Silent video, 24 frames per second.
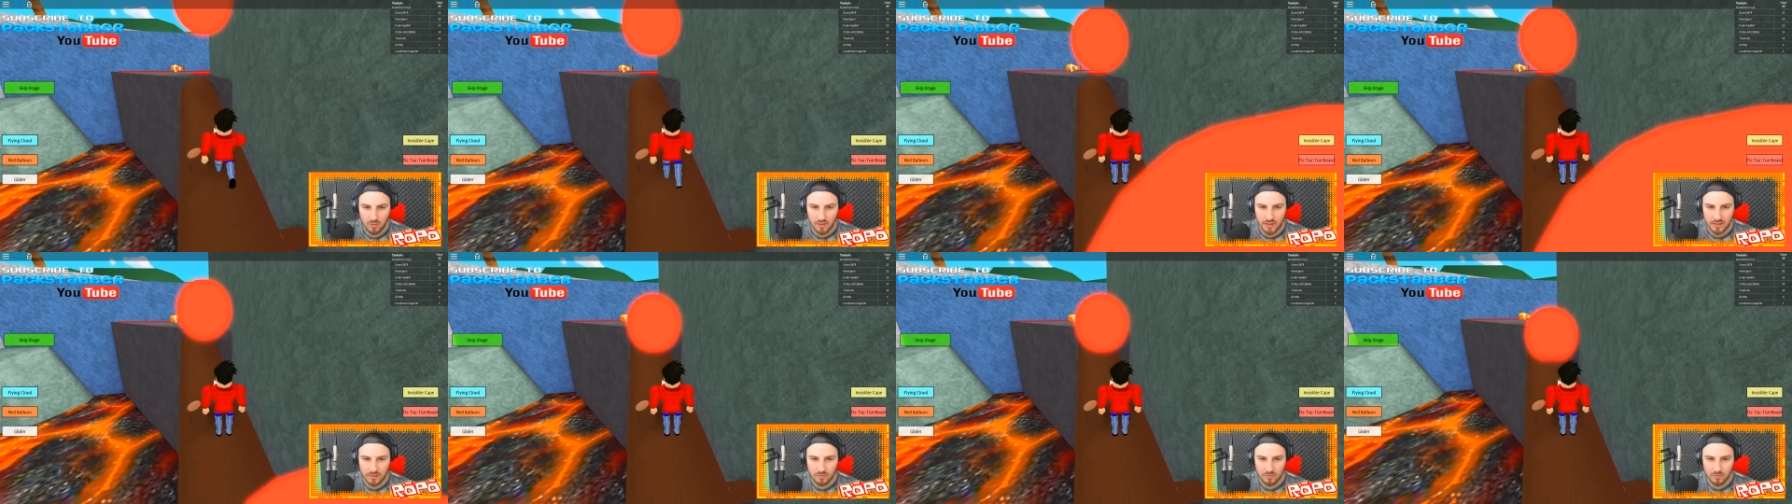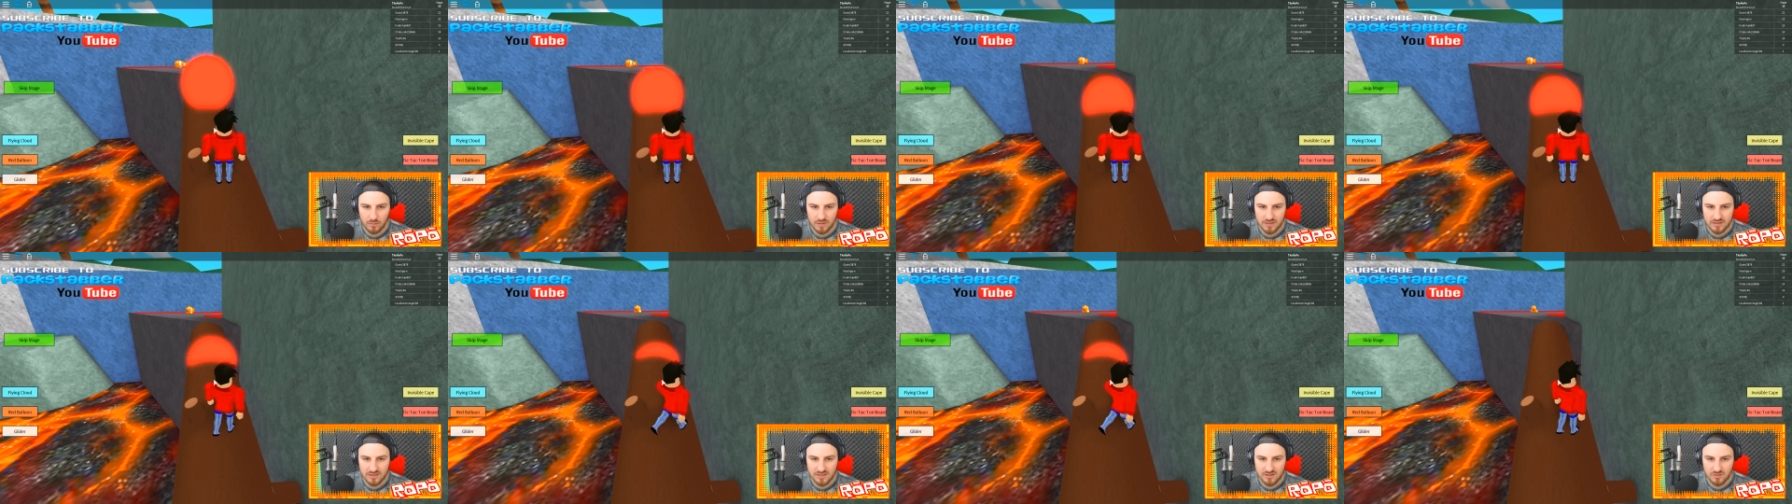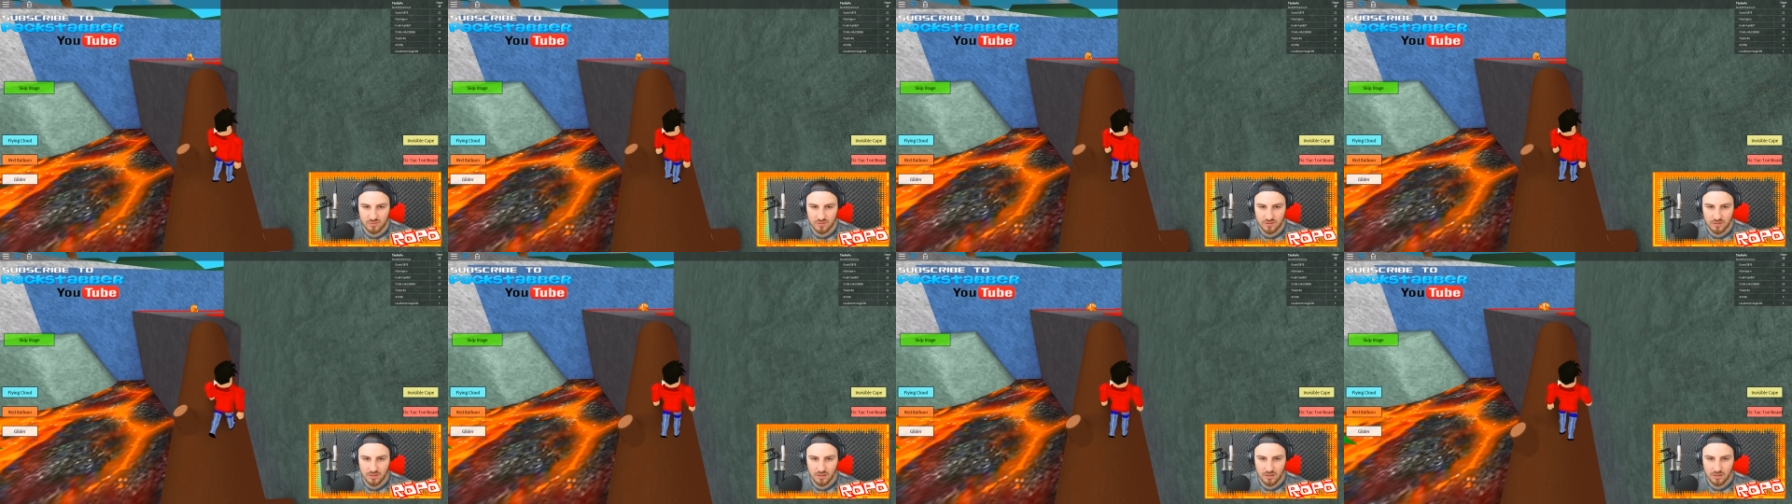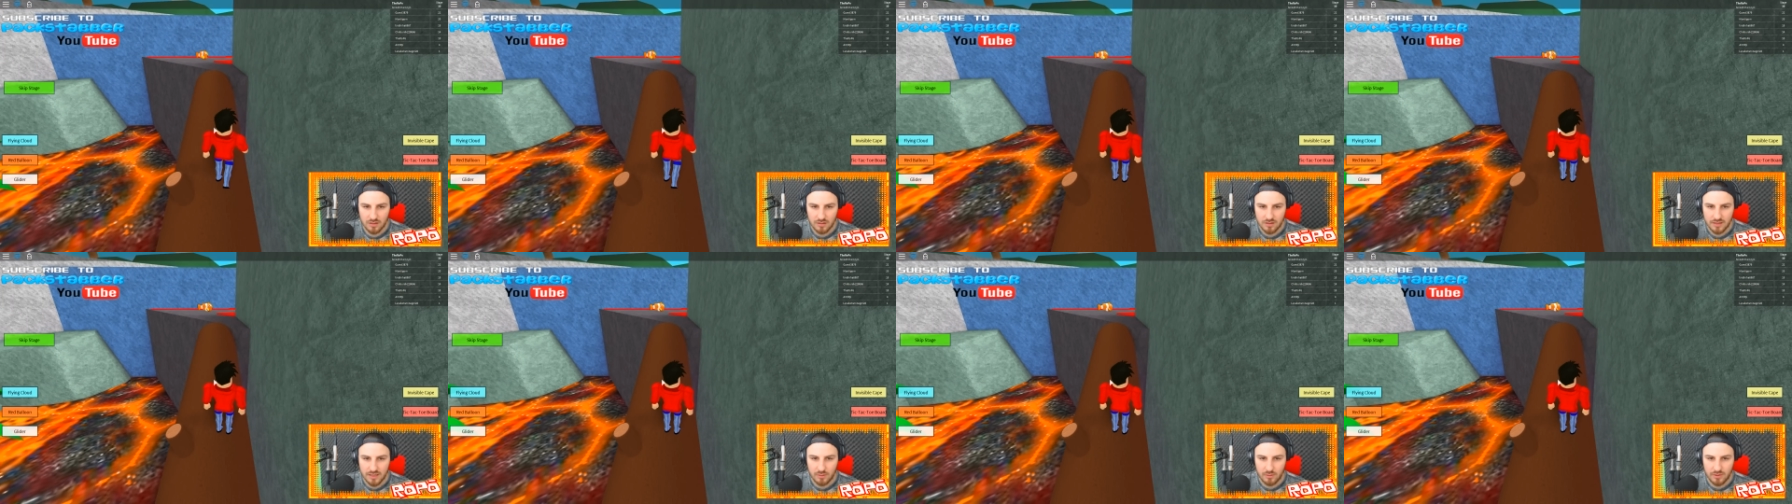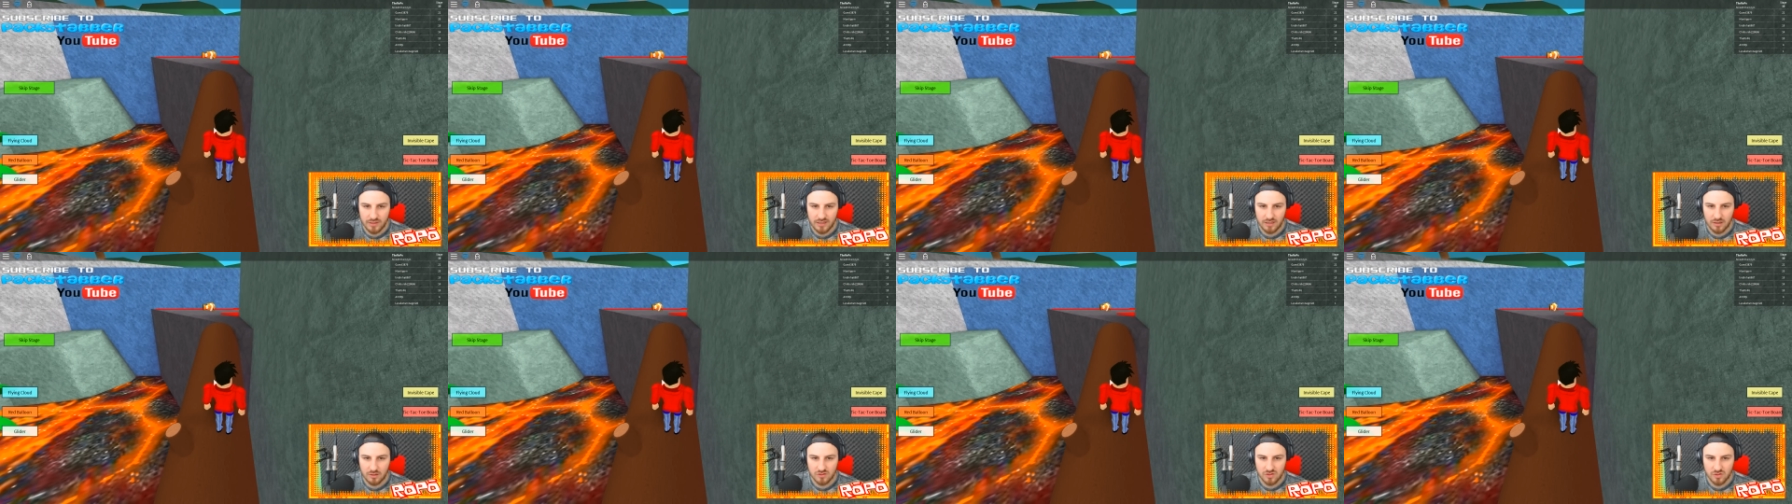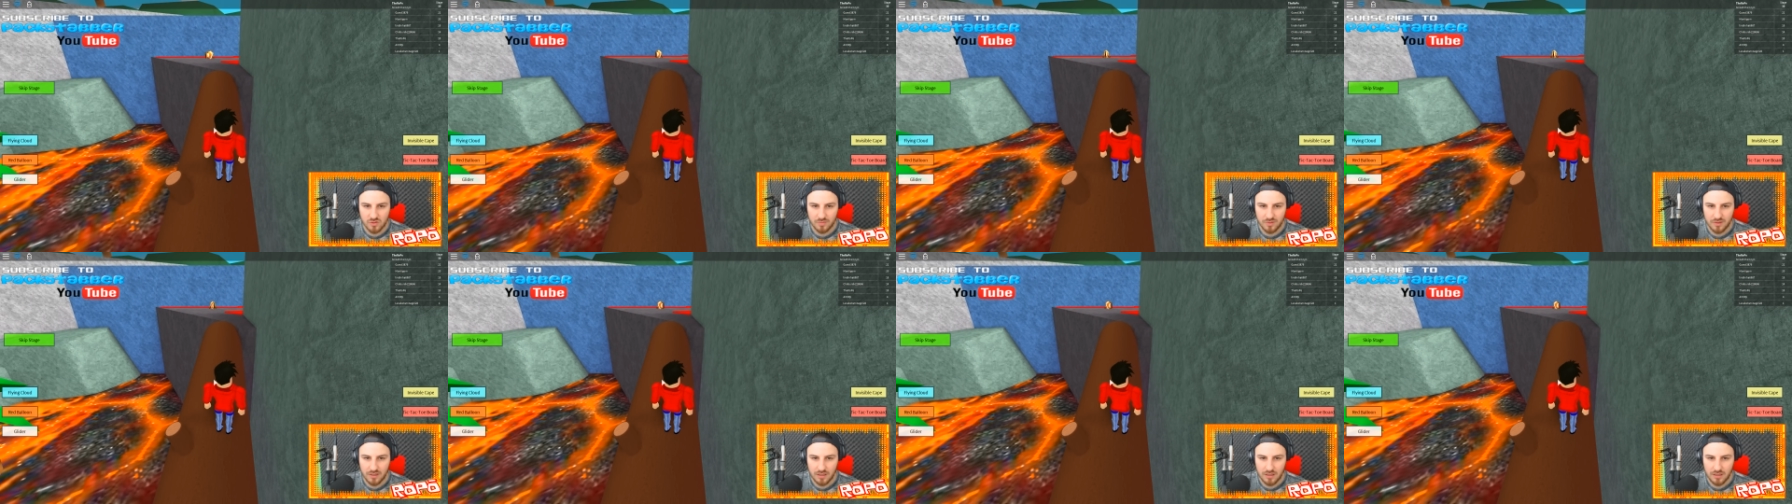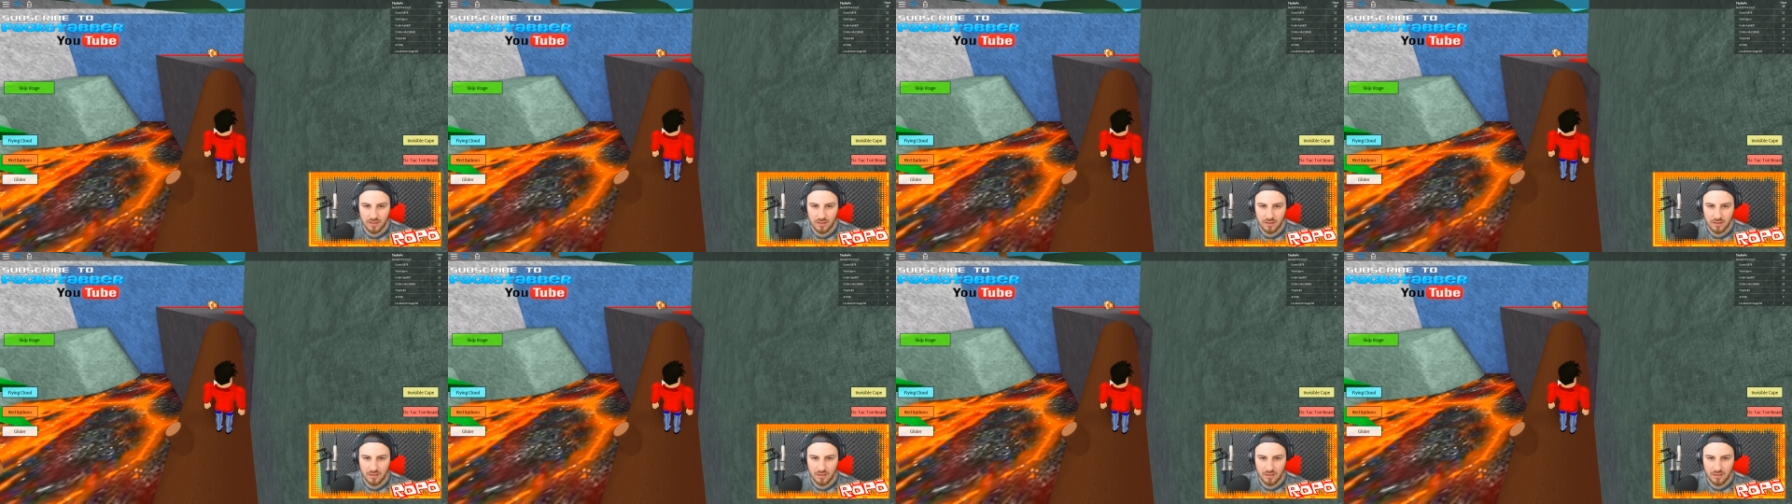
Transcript: Okay, where's this one? Okay, wait till it goes up.